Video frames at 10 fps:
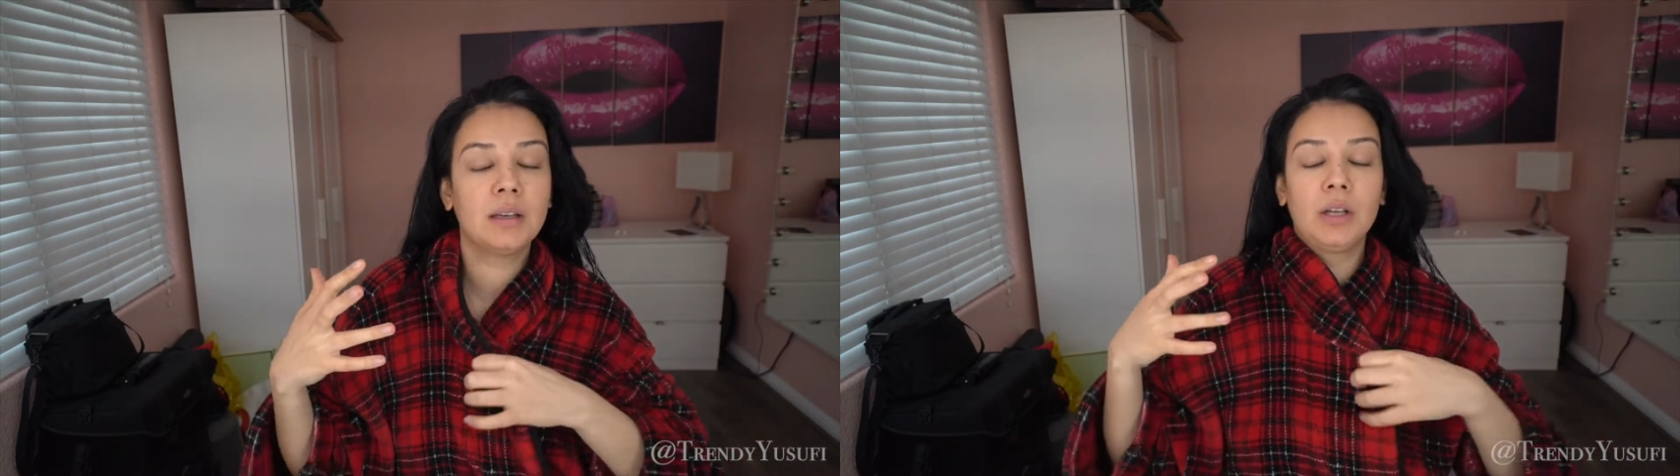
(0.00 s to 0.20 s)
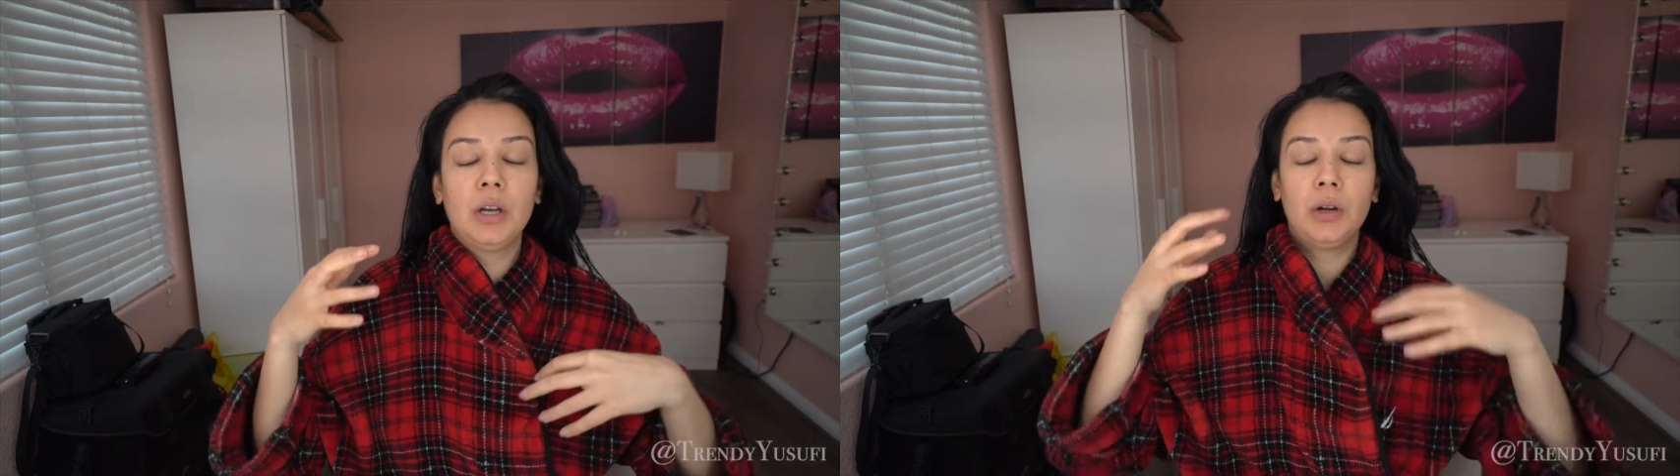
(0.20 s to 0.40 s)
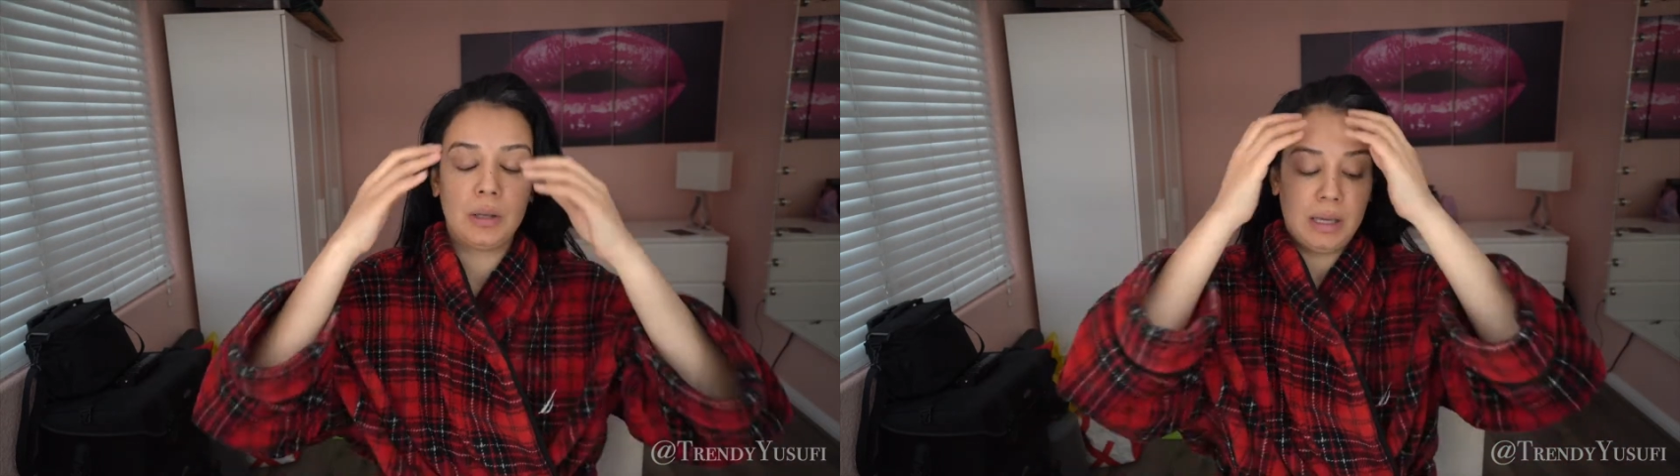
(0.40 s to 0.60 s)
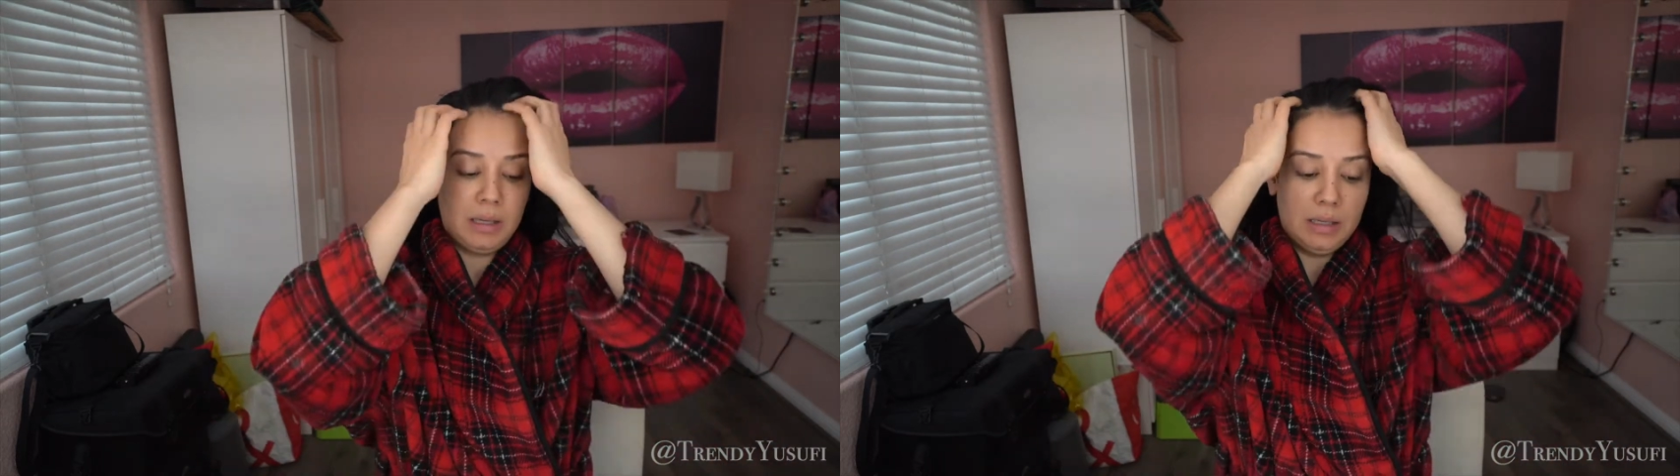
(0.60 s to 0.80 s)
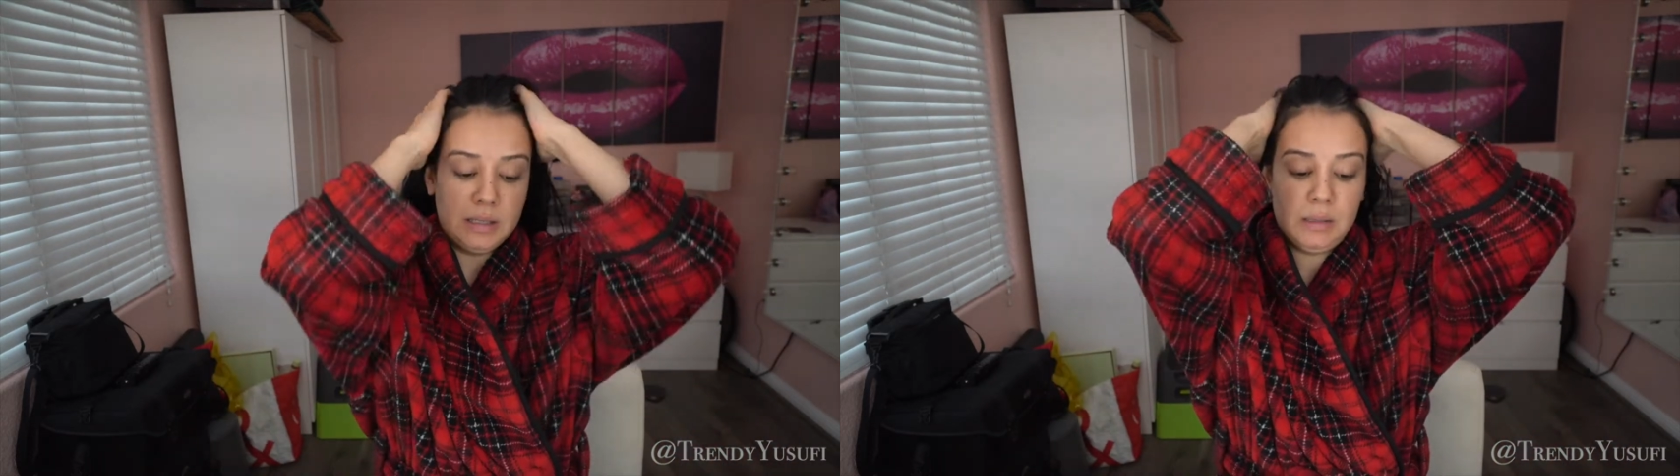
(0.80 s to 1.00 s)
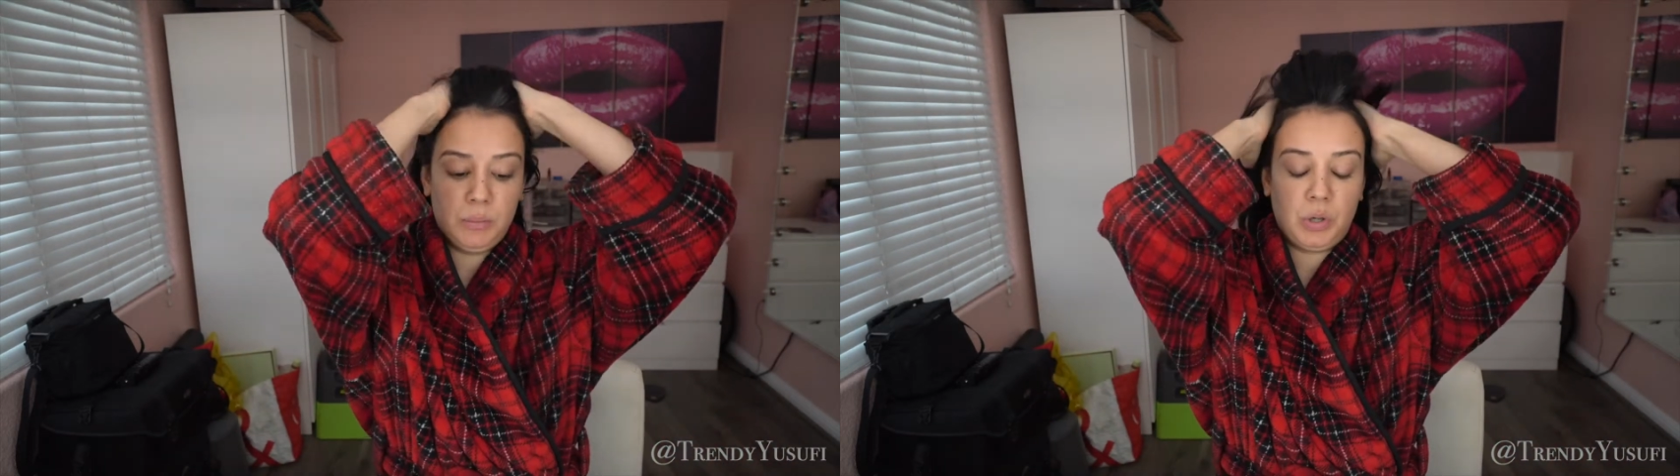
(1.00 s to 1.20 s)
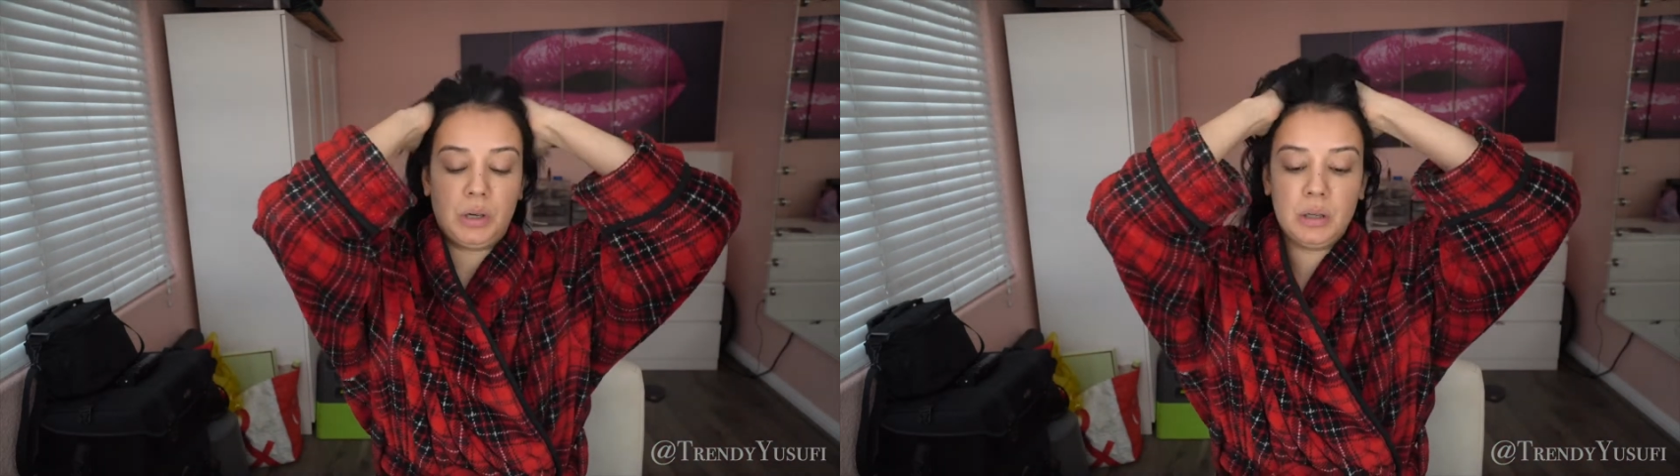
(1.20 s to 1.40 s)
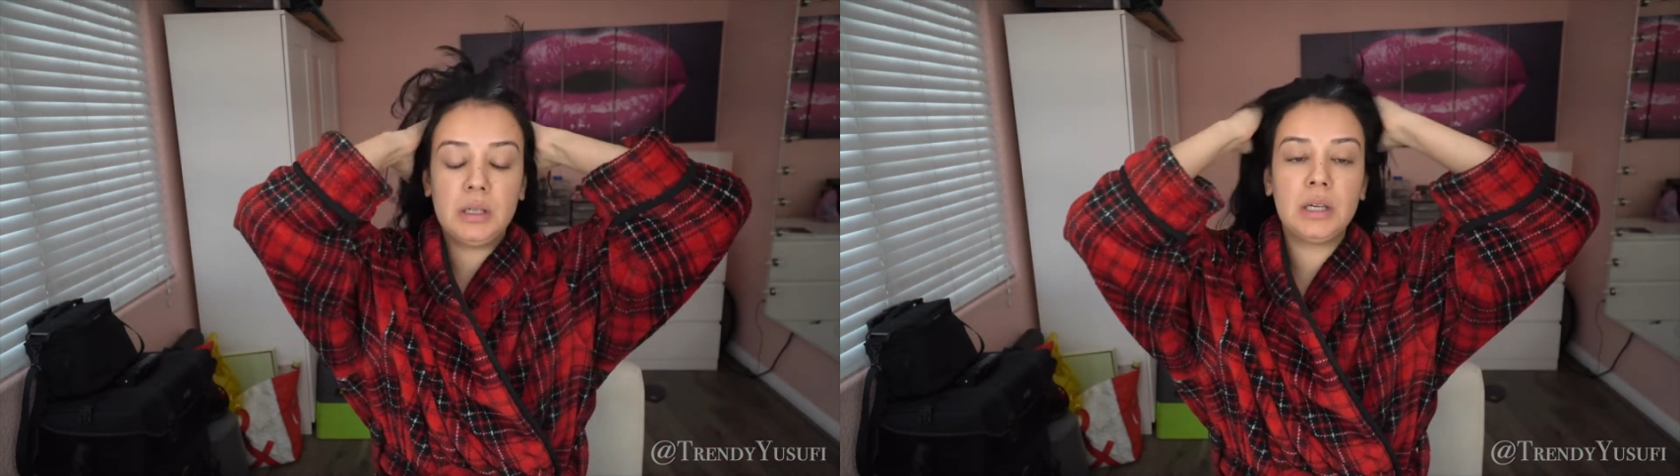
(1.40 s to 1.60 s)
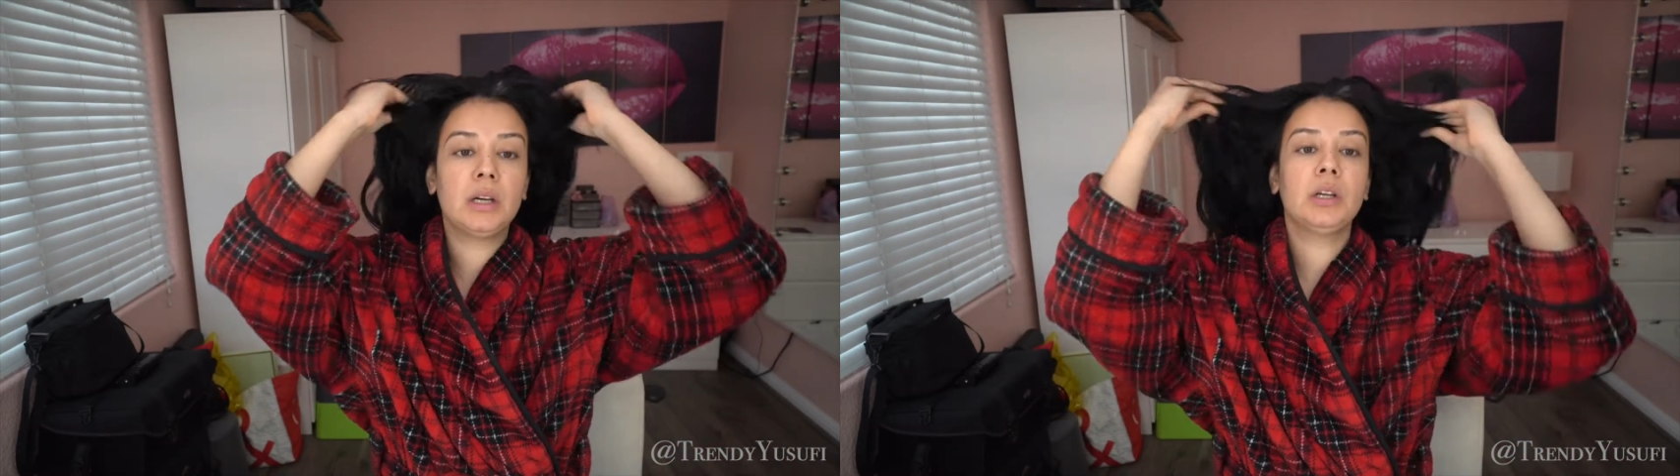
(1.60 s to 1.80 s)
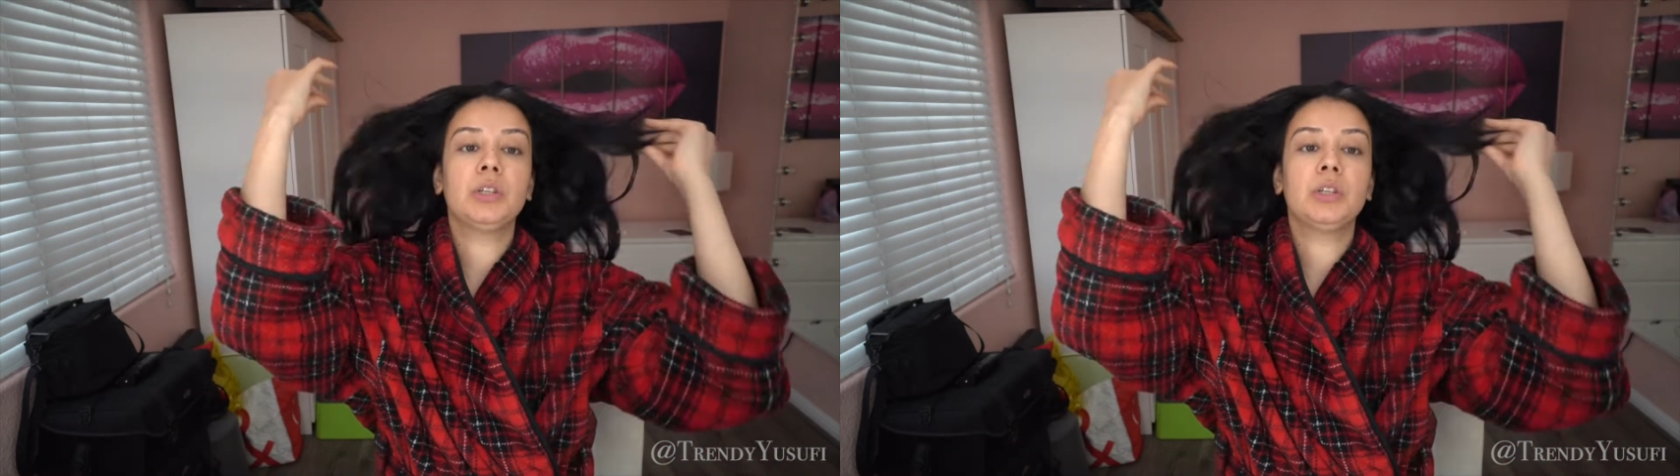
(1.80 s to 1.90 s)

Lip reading: You know, like, is it more clear?